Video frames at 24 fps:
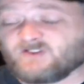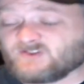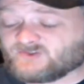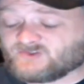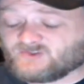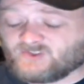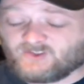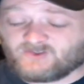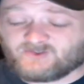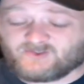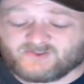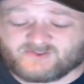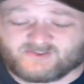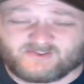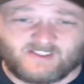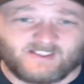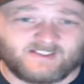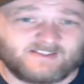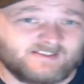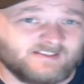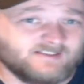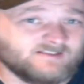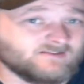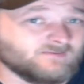such as
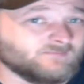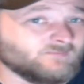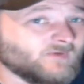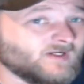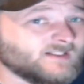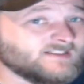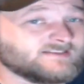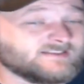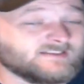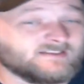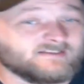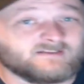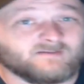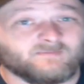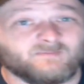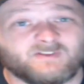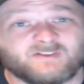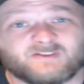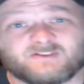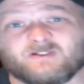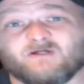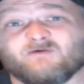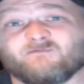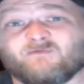sexism, racism,
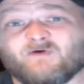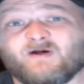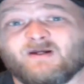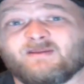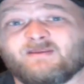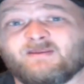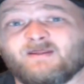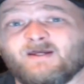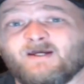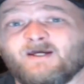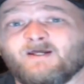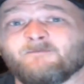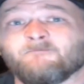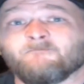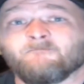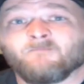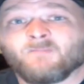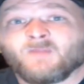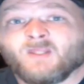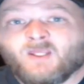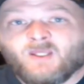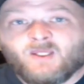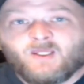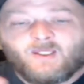and stuff like that,
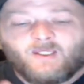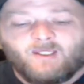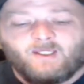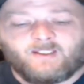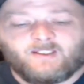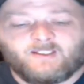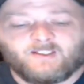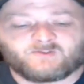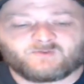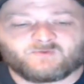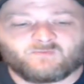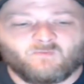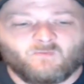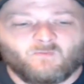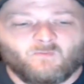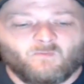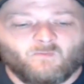it gets